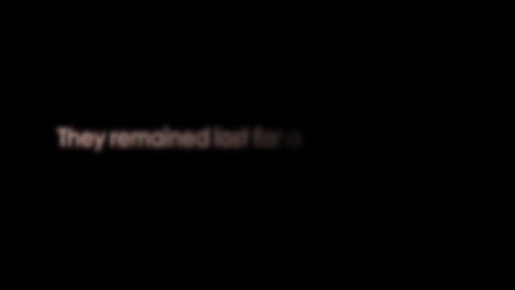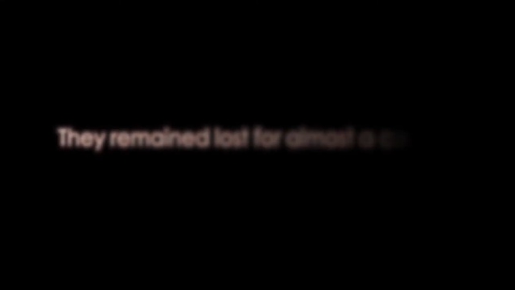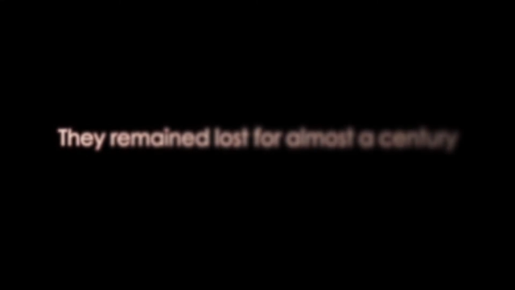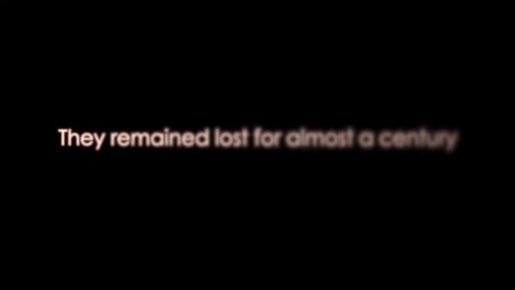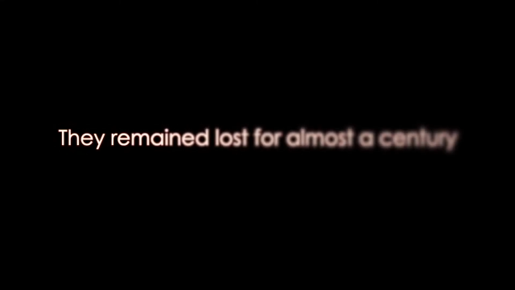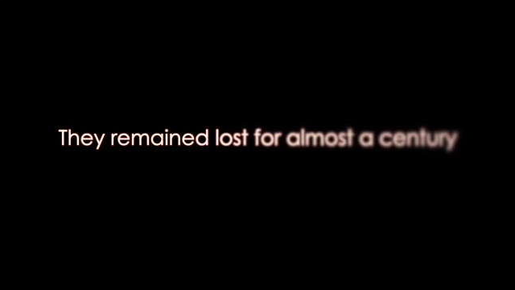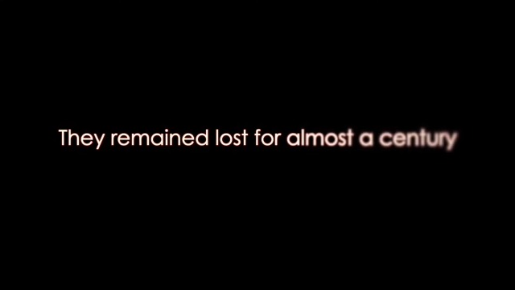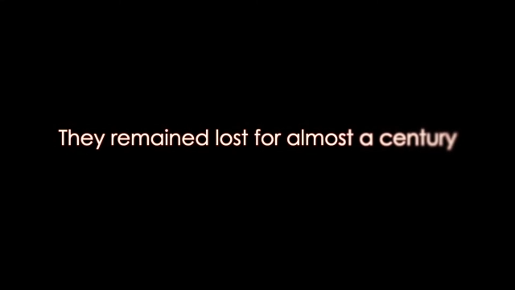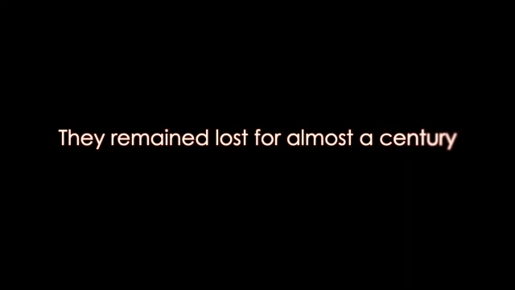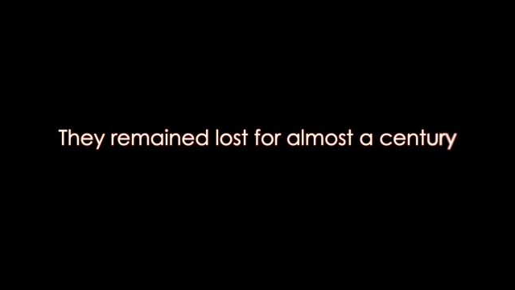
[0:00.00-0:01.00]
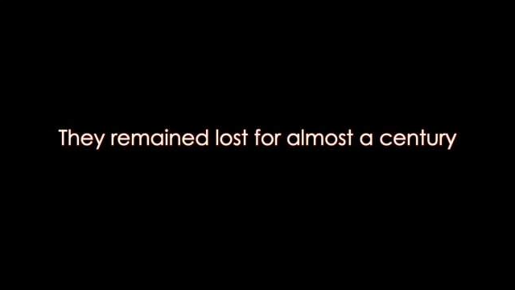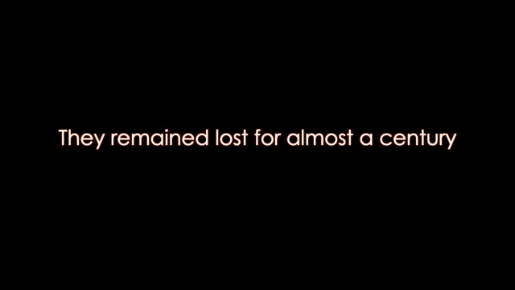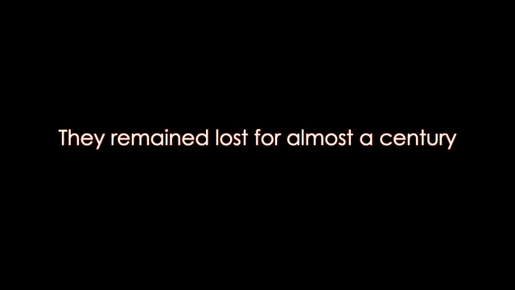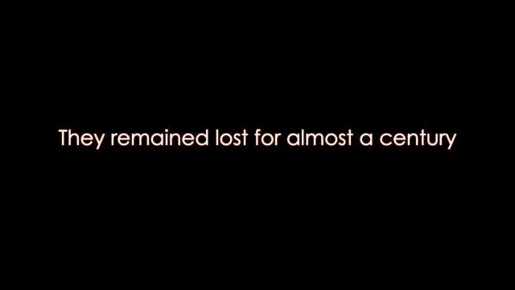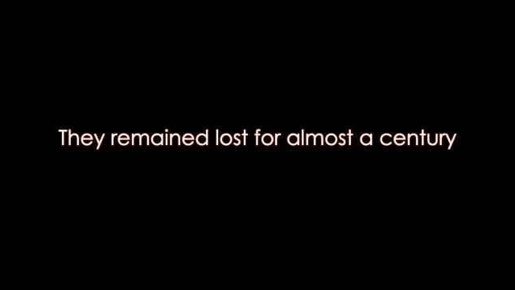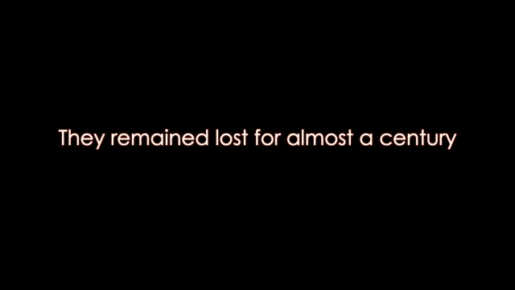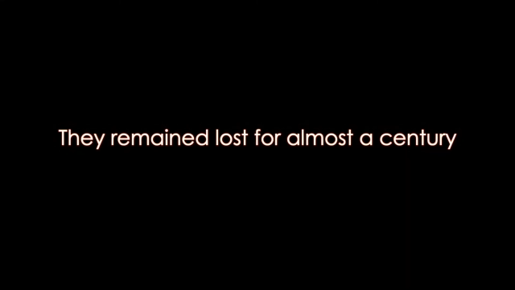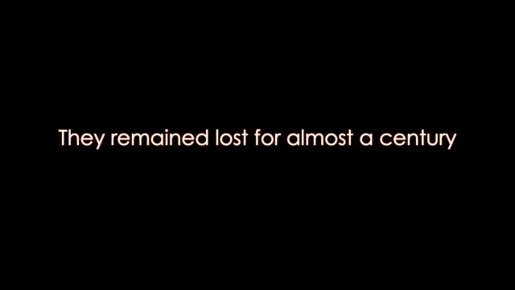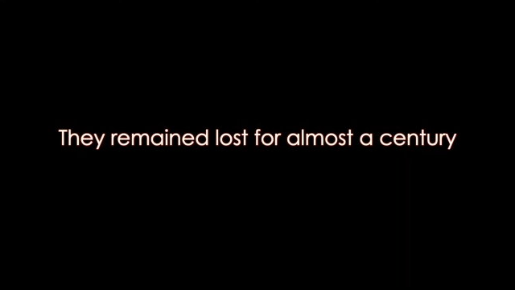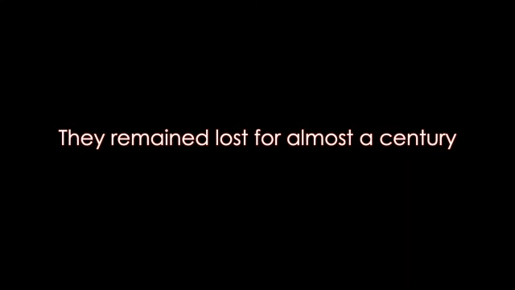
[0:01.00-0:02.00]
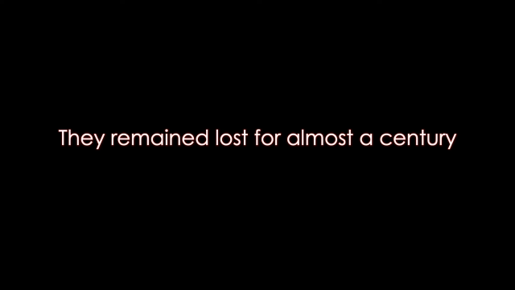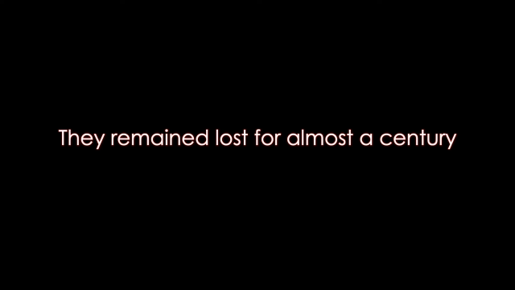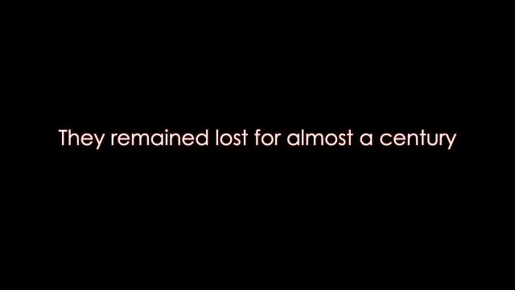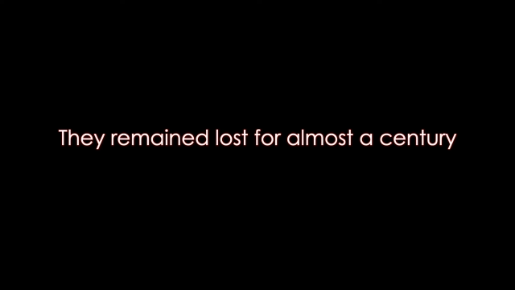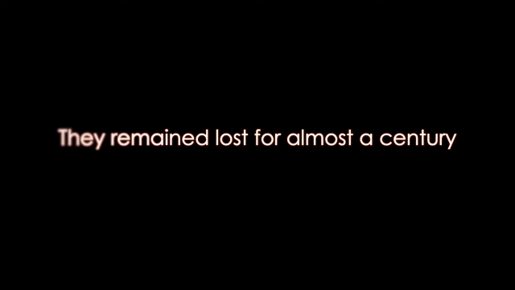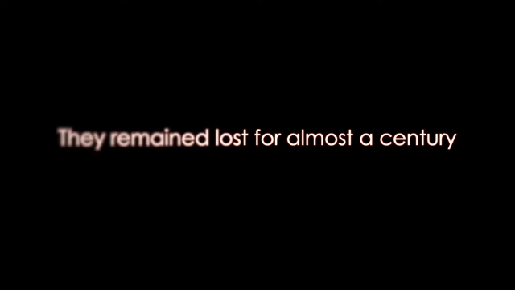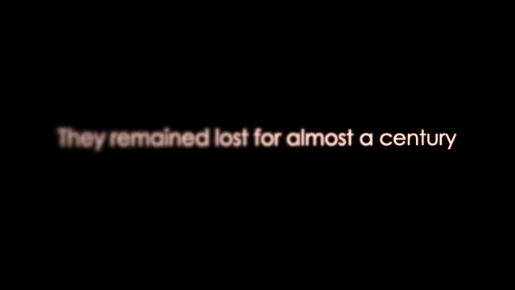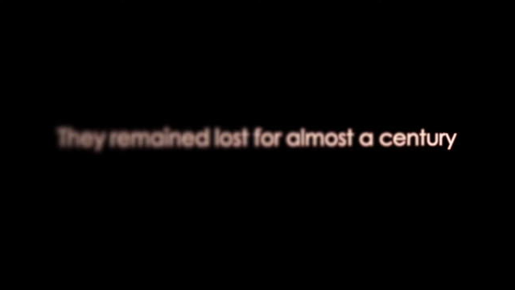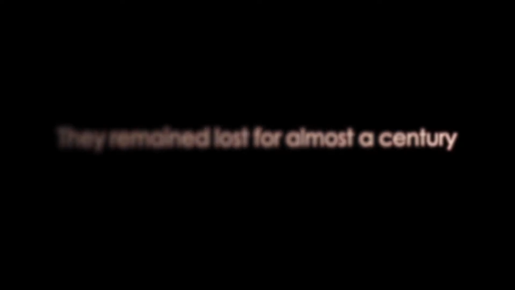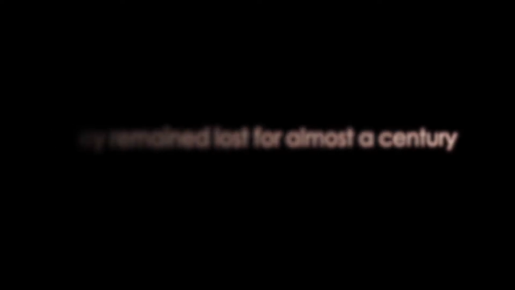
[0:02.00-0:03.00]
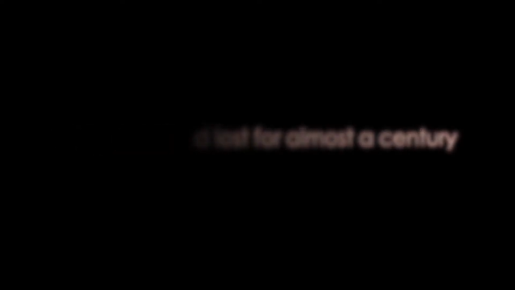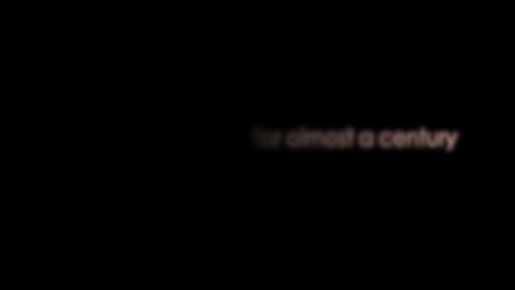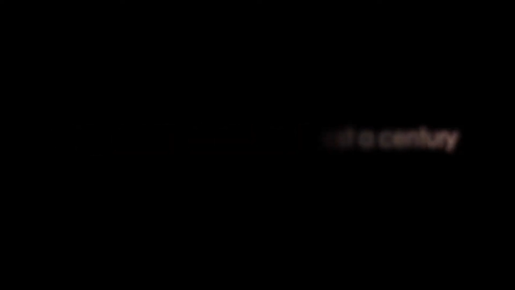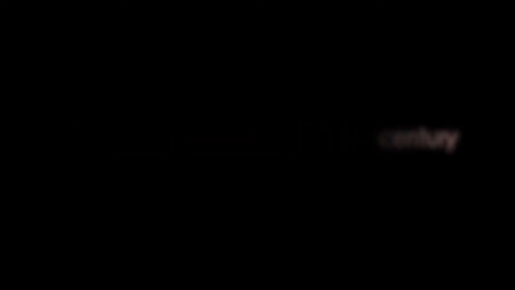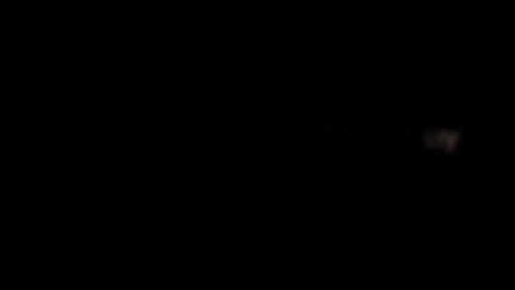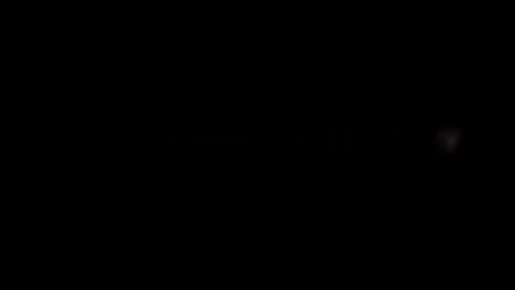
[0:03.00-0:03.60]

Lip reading: No face is visible, so there are no lips to read.